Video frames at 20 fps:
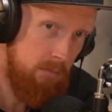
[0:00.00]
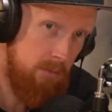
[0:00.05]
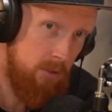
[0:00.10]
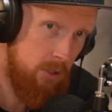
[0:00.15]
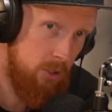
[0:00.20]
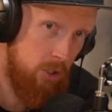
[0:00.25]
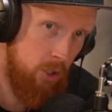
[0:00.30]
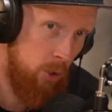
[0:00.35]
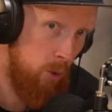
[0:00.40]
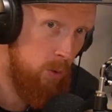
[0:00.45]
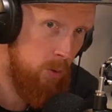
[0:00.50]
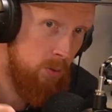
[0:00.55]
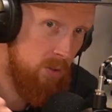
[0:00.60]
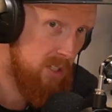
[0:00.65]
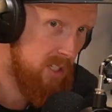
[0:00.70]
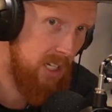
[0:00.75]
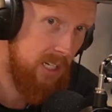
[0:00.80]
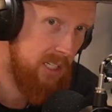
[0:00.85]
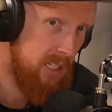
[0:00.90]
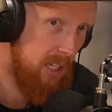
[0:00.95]

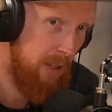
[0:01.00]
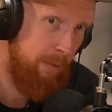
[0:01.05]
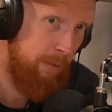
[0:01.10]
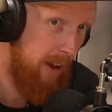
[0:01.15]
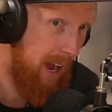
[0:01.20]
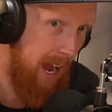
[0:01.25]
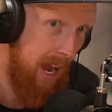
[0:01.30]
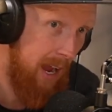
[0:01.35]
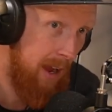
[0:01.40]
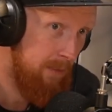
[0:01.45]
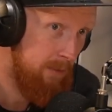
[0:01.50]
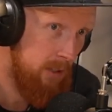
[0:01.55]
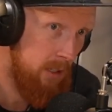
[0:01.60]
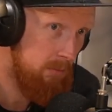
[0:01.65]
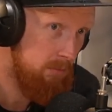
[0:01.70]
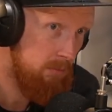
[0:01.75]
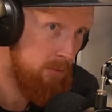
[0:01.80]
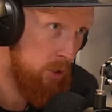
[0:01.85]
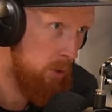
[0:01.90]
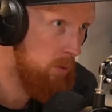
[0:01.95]
$265 to
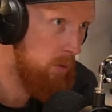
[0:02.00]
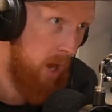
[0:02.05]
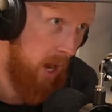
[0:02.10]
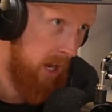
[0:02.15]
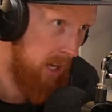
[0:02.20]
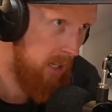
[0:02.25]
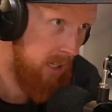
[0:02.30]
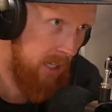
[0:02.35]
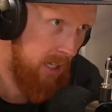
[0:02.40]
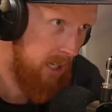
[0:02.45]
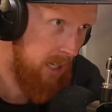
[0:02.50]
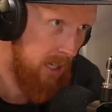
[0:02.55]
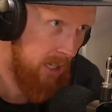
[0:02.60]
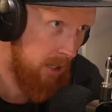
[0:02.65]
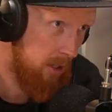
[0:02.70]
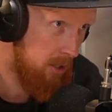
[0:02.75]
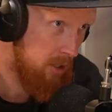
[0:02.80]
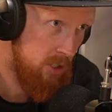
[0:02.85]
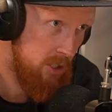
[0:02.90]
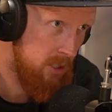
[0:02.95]
$290 in
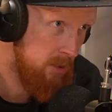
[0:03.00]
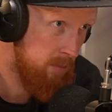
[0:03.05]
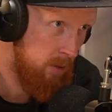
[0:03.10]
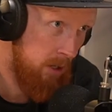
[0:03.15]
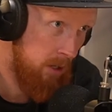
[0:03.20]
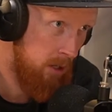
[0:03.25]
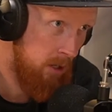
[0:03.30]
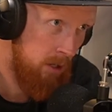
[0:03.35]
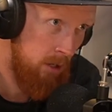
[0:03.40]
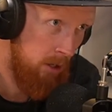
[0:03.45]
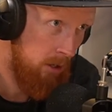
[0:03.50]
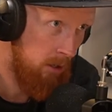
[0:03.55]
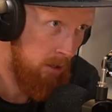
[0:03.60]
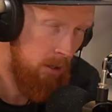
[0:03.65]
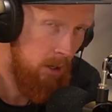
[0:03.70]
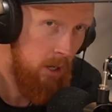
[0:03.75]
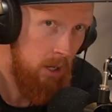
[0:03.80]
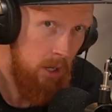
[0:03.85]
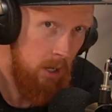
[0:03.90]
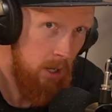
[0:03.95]
Christiansburg, or,
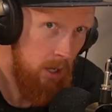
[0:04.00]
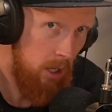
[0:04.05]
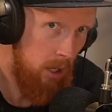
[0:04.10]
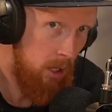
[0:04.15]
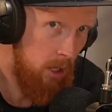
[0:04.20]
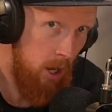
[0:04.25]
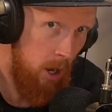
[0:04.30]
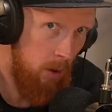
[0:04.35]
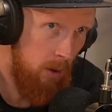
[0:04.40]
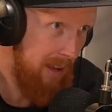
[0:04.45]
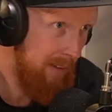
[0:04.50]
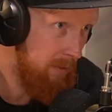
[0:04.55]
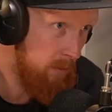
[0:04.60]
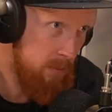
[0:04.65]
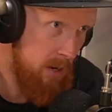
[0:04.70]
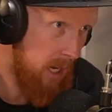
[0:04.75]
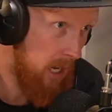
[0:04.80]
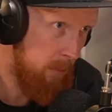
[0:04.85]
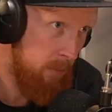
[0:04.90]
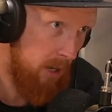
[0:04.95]
you know, even
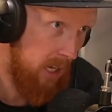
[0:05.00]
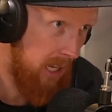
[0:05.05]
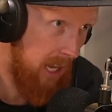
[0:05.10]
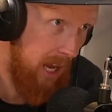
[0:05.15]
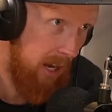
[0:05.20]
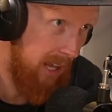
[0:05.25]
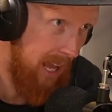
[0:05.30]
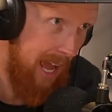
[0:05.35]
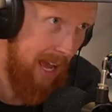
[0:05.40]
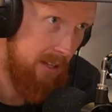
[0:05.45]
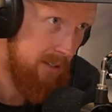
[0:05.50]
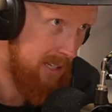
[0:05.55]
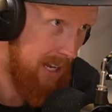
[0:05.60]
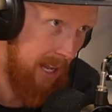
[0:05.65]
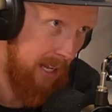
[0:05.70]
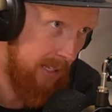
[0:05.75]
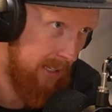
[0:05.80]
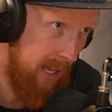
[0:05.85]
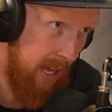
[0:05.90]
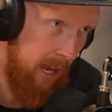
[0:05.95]
Montgomery County
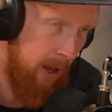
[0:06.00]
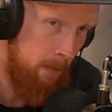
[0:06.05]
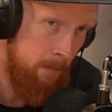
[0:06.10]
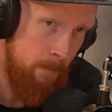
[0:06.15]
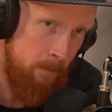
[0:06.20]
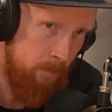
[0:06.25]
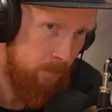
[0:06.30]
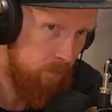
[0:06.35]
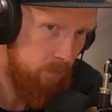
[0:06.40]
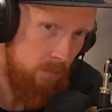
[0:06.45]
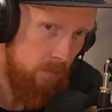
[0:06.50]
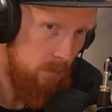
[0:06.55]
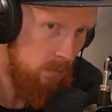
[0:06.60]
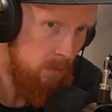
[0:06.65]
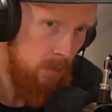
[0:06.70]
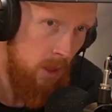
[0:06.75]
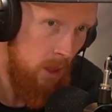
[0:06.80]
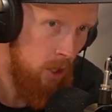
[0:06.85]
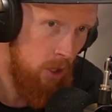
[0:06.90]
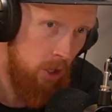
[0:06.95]
outside of town.
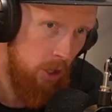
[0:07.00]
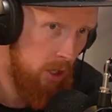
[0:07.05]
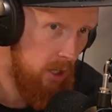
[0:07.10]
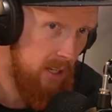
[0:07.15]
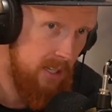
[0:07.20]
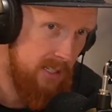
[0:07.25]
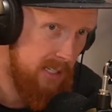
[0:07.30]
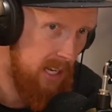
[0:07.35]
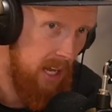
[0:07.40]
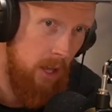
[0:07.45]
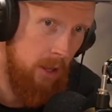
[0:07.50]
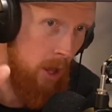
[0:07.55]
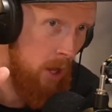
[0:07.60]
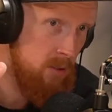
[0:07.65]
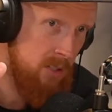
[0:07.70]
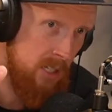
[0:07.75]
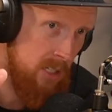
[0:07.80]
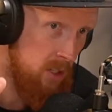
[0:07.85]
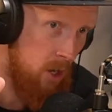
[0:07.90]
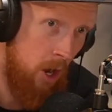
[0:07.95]
You're going to sell
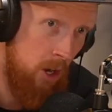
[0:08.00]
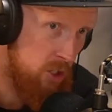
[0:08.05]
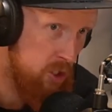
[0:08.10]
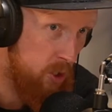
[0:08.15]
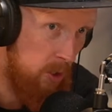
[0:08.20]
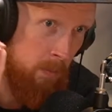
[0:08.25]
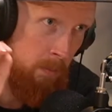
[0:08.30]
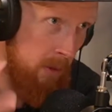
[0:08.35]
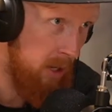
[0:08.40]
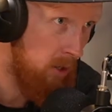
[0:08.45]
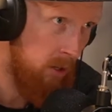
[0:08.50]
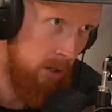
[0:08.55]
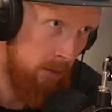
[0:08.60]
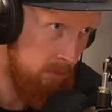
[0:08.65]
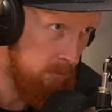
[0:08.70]
those as long as you can build them.